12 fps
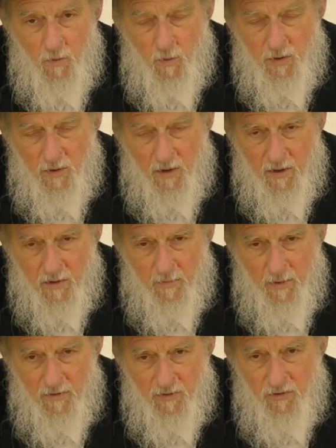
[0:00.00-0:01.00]
Will you get the
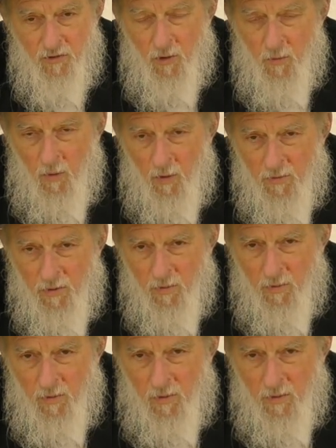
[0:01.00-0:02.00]
message or won't you?
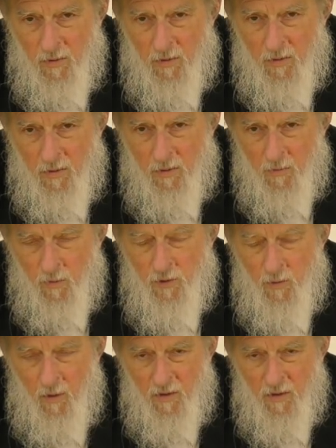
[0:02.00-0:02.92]
Will you